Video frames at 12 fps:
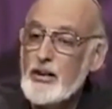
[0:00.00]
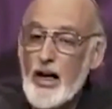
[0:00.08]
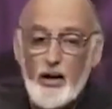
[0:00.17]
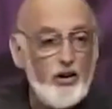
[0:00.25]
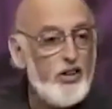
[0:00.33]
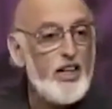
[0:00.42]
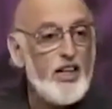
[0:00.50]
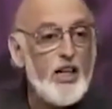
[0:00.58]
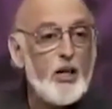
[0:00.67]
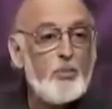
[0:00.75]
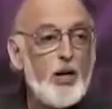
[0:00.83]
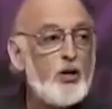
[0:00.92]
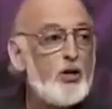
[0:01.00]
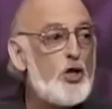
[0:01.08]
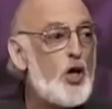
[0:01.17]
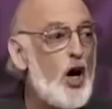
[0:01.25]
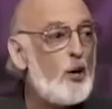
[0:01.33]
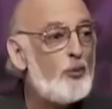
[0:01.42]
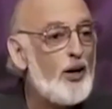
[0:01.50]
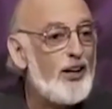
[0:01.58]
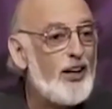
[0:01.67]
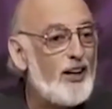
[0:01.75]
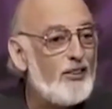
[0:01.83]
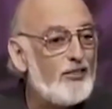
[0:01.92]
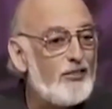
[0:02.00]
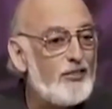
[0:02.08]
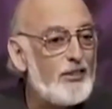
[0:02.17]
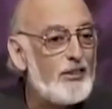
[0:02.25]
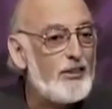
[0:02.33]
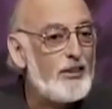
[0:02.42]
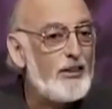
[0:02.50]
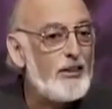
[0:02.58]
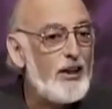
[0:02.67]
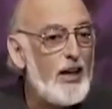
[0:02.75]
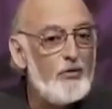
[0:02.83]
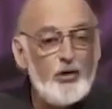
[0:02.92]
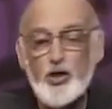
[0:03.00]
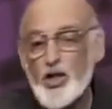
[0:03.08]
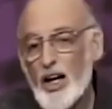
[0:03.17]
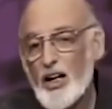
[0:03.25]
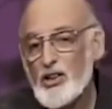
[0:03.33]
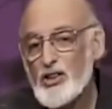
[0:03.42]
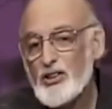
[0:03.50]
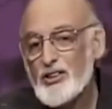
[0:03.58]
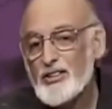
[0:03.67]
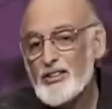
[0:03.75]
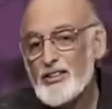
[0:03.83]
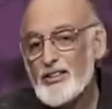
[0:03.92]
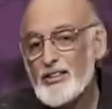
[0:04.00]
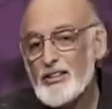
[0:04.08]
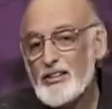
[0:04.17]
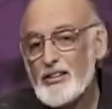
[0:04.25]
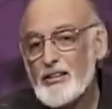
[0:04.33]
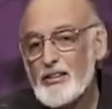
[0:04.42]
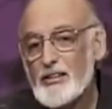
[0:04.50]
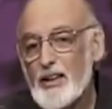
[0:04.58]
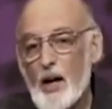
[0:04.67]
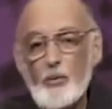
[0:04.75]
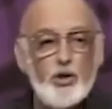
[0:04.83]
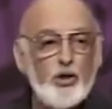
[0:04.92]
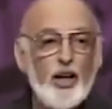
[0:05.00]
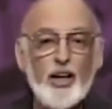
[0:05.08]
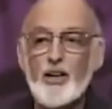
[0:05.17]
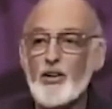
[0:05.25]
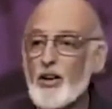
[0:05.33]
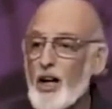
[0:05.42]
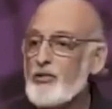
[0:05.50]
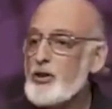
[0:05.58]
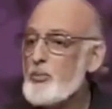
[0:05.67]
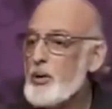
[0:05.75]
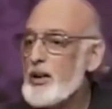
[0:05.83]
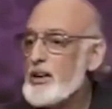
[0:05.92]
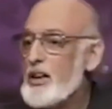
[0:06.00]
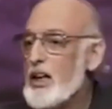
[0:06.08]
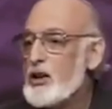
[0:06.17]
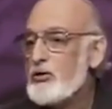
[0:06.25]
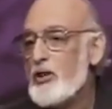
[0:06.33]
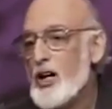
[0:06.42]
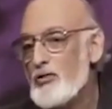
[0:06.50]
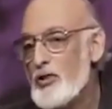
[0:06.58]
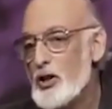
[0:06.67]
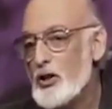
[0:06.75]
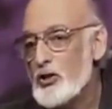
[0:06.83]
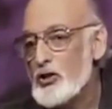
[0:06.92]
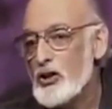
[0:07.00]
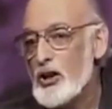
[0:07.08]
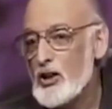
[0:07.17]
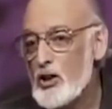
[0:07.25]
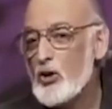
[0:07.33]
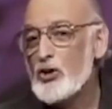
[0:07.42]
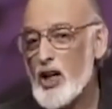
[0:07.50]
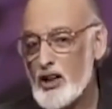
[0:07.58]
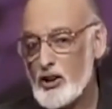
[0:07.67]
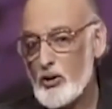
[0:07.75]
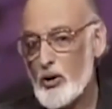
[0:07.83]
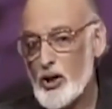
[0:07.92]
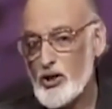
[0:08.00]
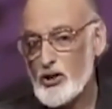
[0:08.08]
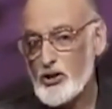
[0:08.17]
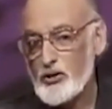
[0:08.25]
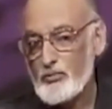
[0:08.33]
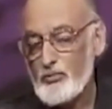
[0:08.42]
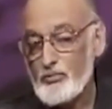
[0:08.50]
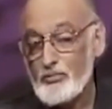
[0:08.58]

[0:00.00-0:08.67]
How are you thinking about your job right now? Have you changed? How would you like our life to be in the next five years? Those kinds of questions.